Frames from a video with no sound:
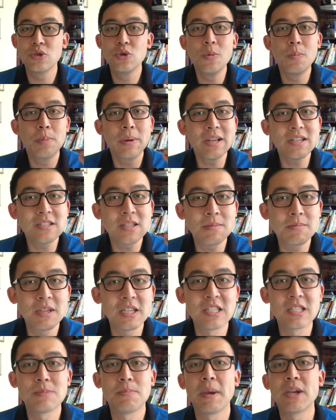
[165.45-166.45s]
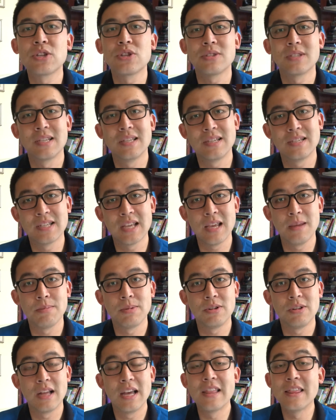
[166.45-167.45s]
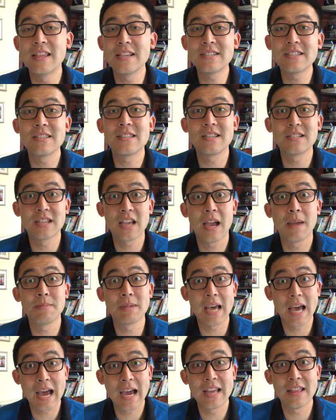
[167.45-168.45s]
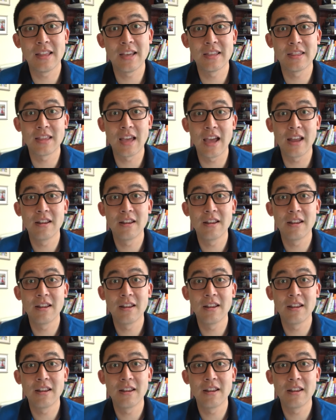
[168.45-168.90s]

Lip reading: you bring something special to the table, and this is the time to highlight that.